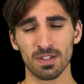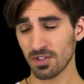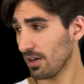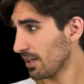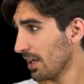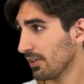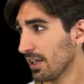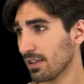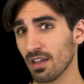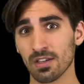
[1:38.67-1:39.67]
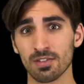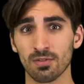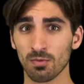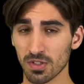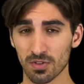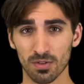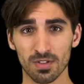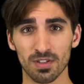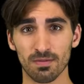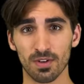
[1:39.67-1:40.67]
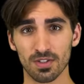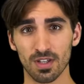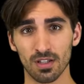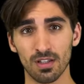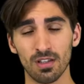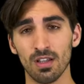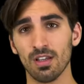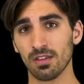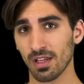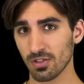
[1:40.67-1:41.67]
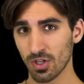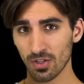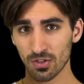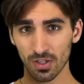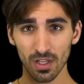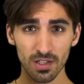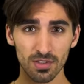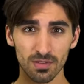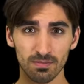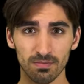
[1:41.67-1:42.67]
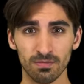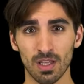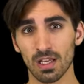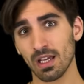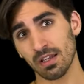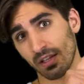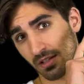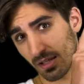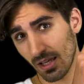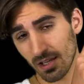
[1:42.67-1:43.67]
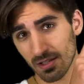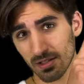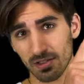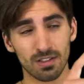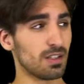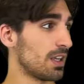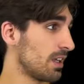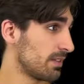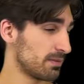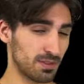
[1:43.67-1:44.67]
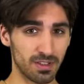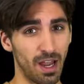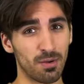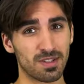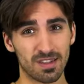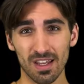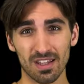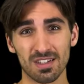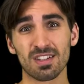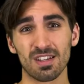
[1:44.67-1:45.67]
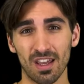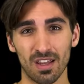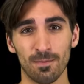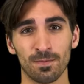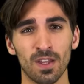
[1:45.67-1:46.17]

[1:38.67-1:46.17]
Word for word: It started out like this when Sorensen first did it, and then changed to this, and then to this, and now it's this today.